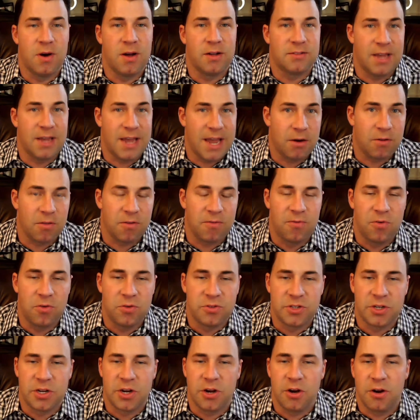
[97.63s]
handle the
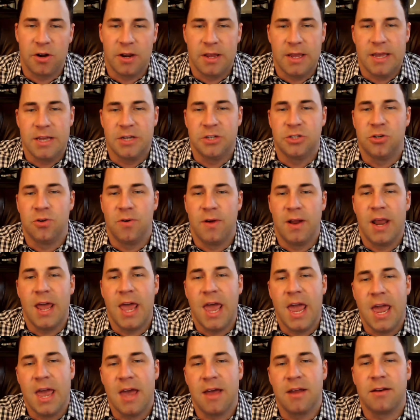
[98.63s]
food security issue at
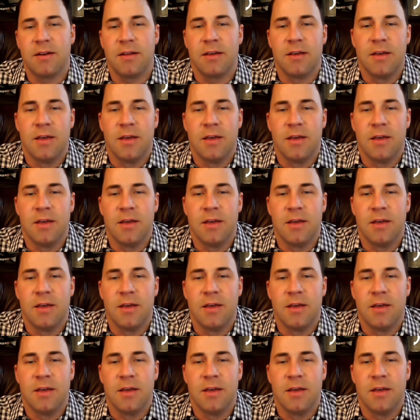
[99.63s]
hand.